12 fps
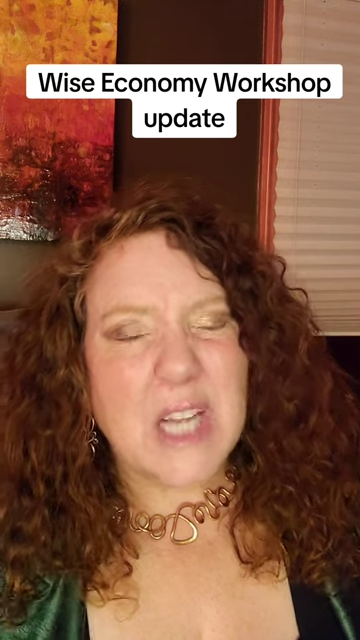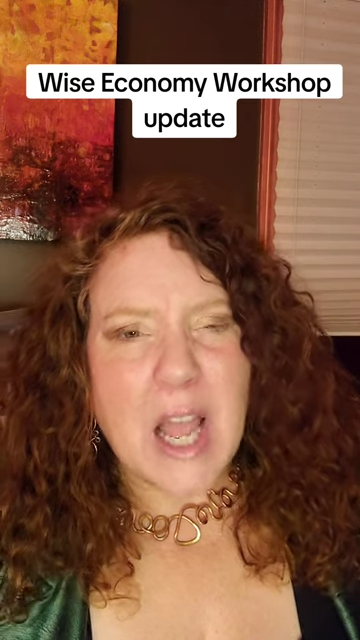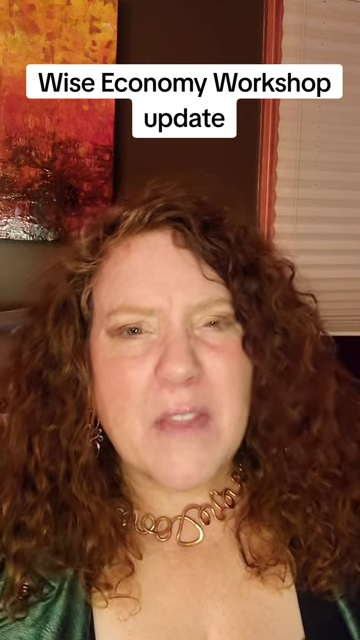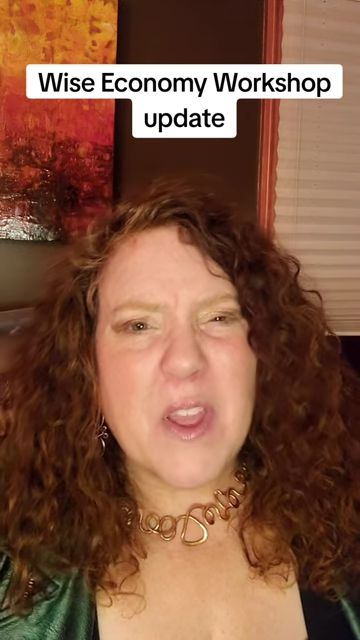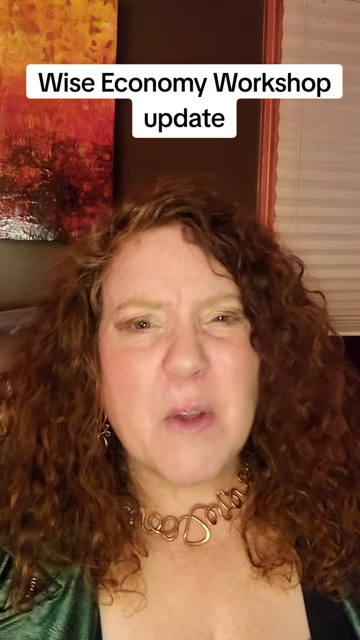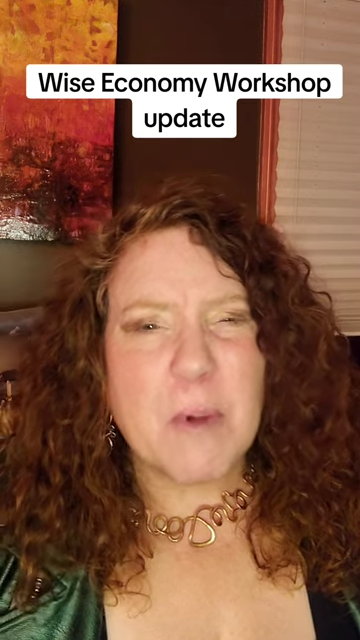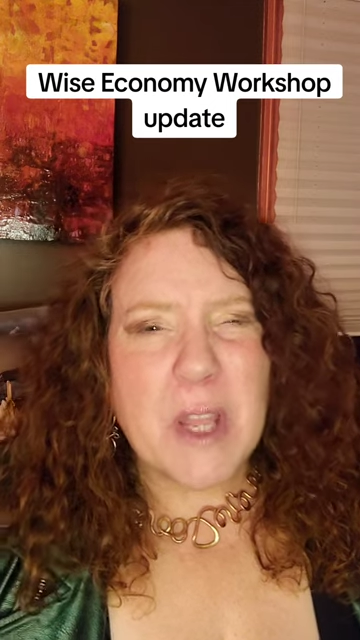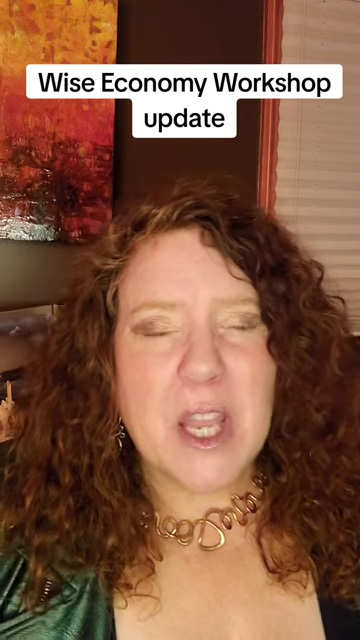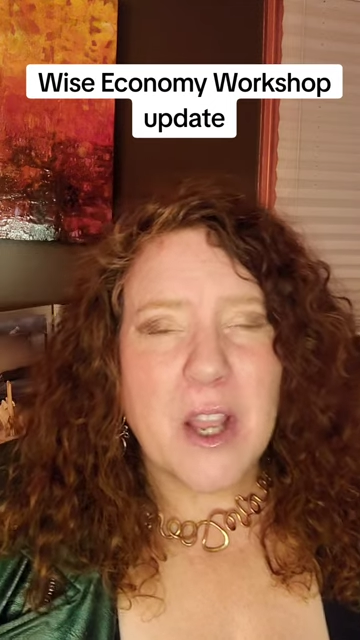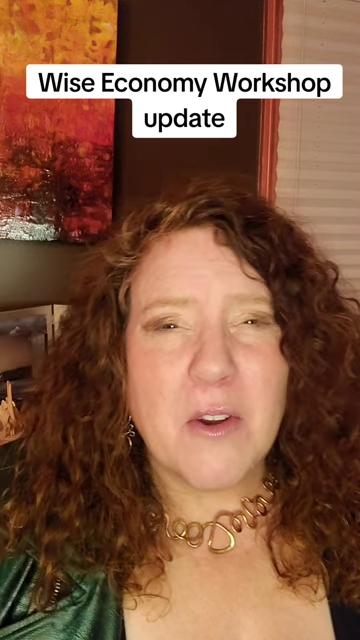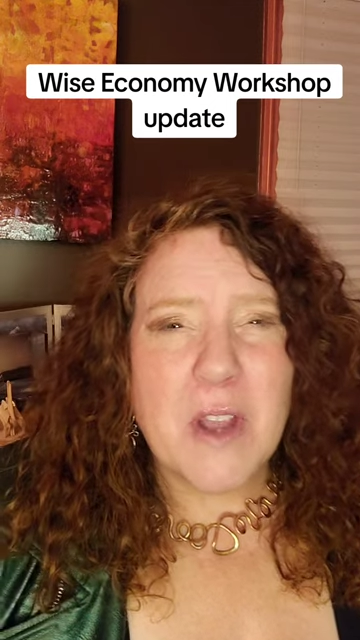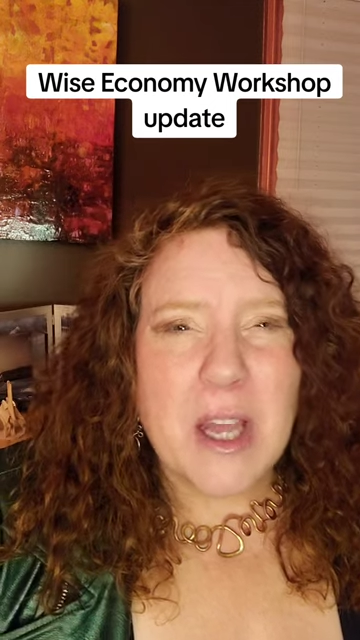I think we
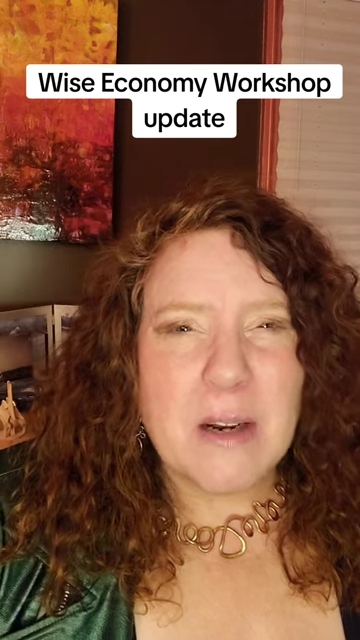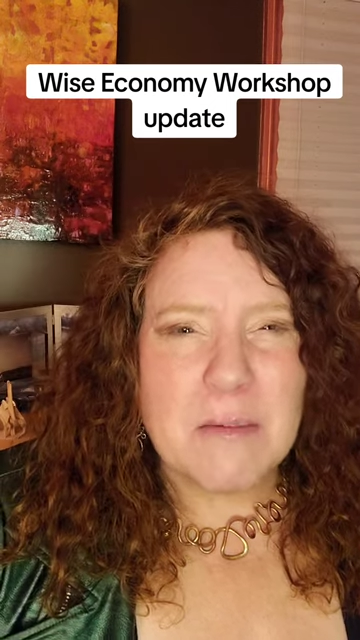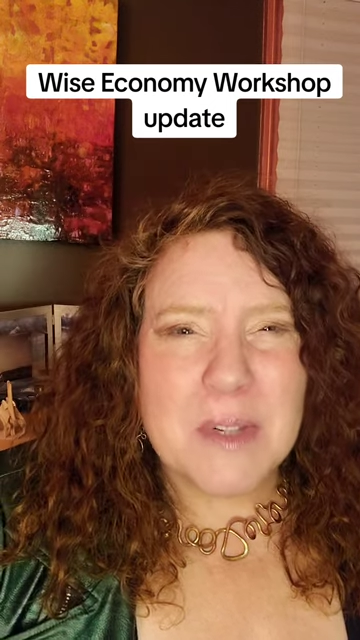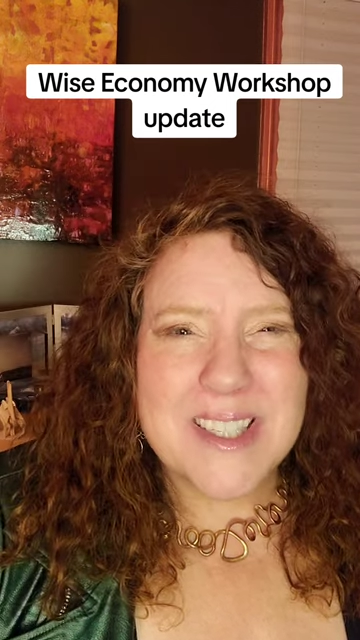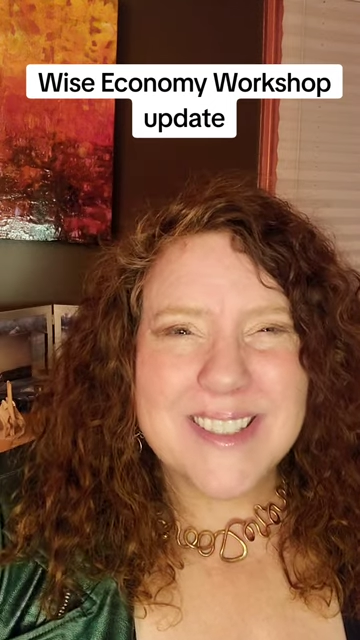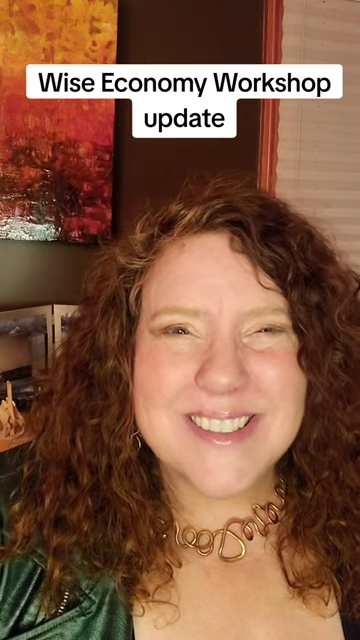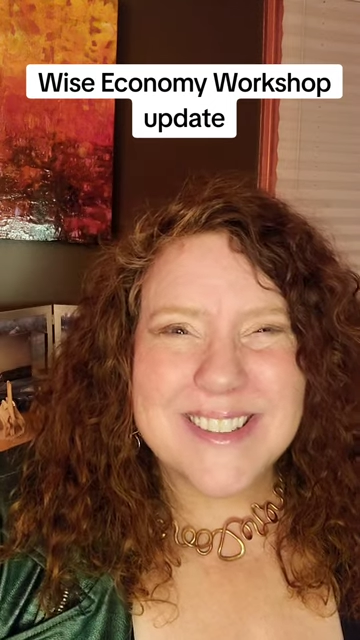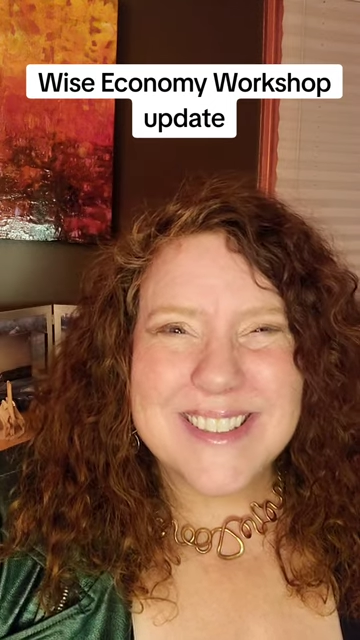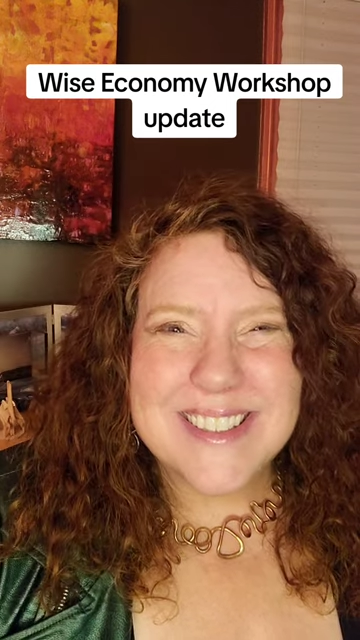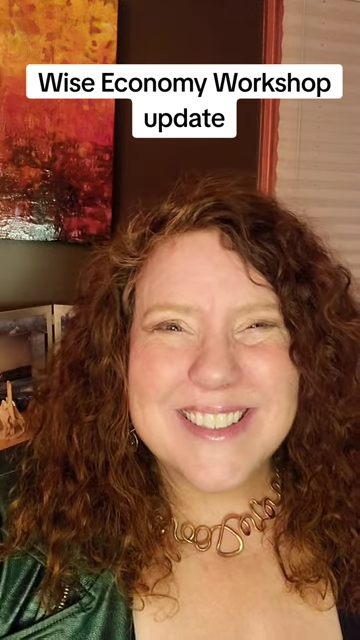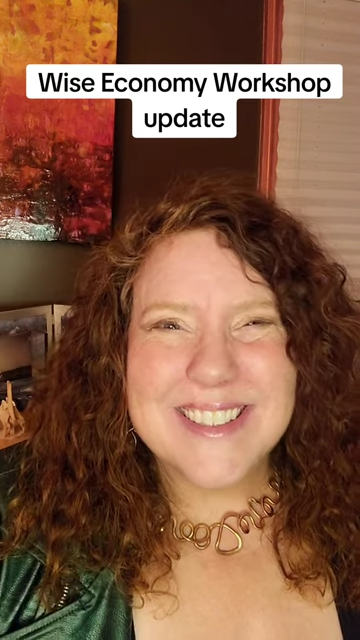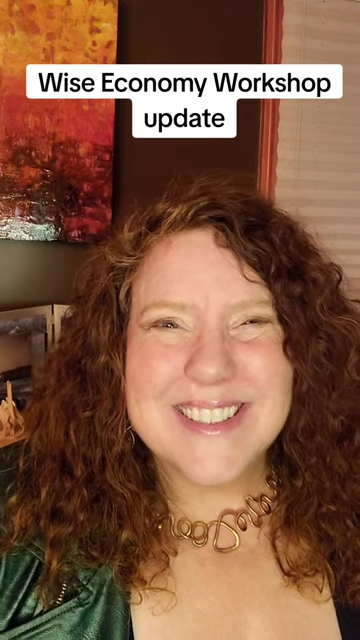can go get them.
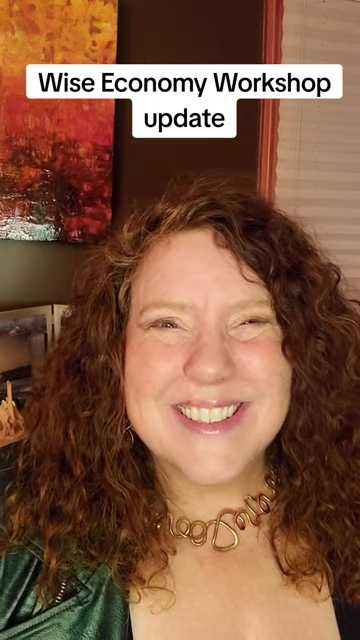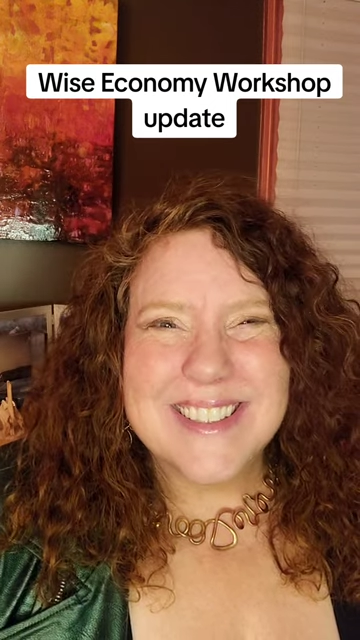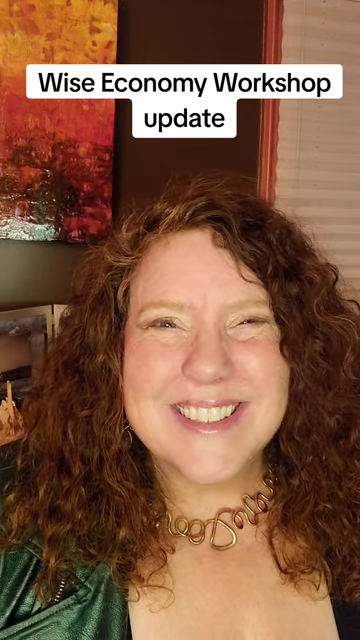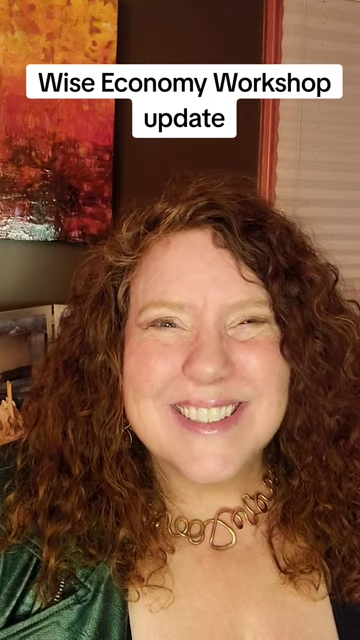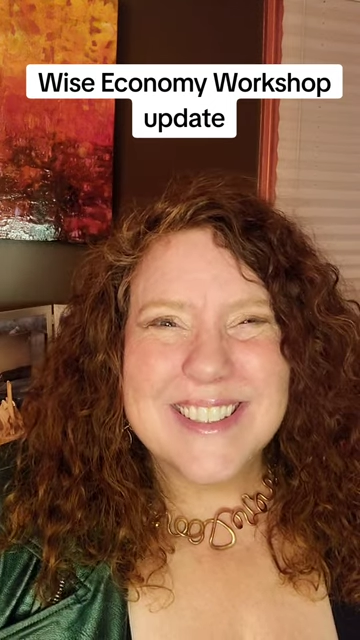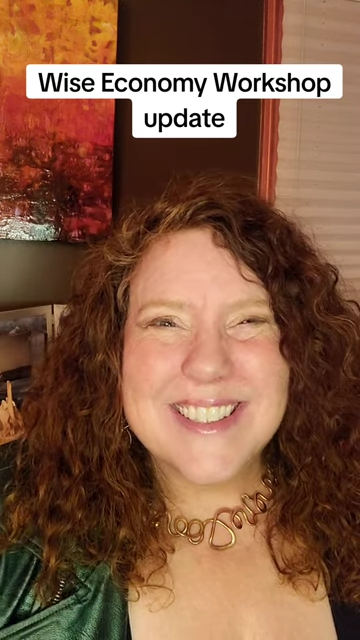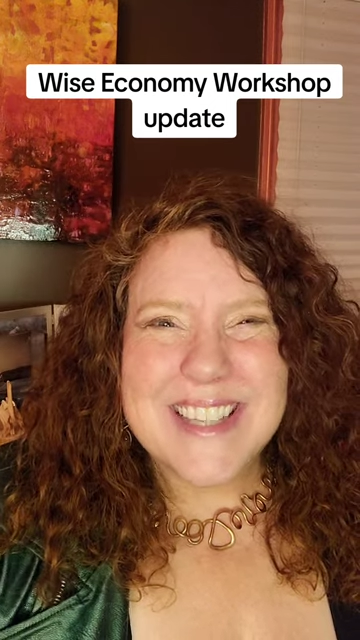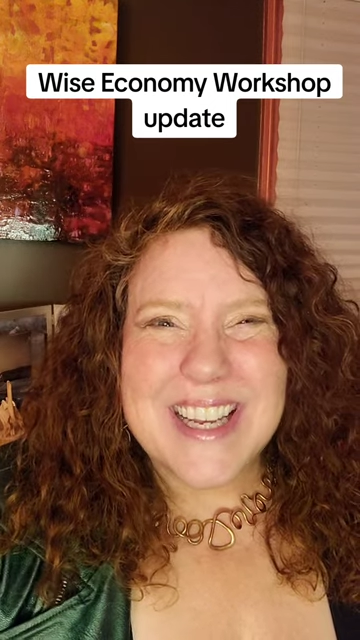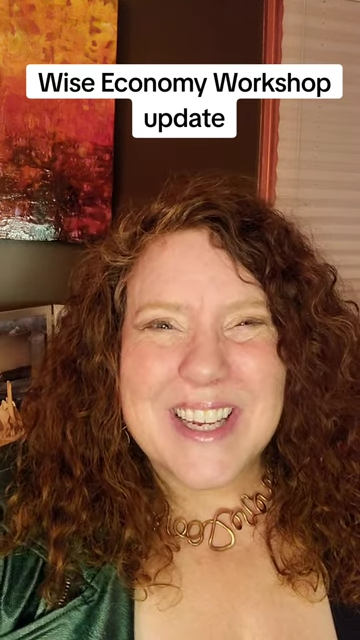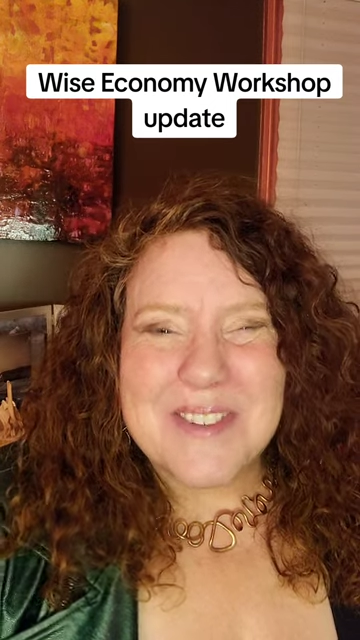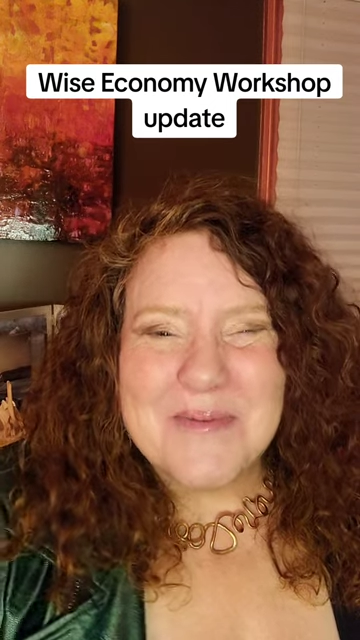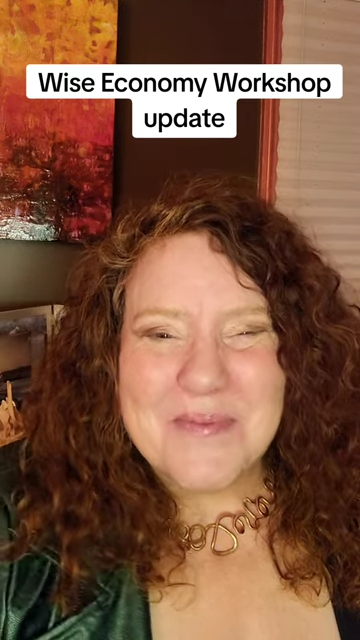
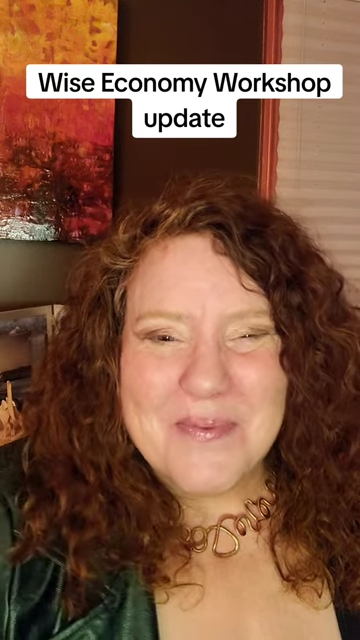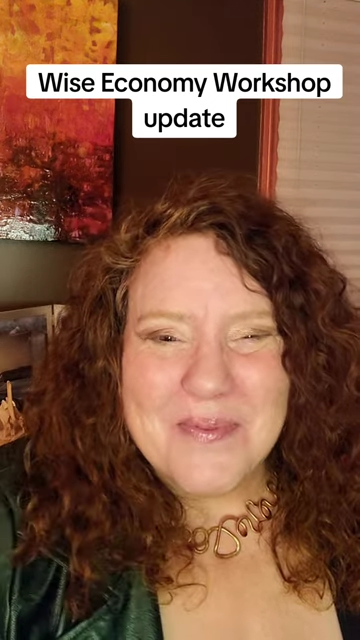See ya.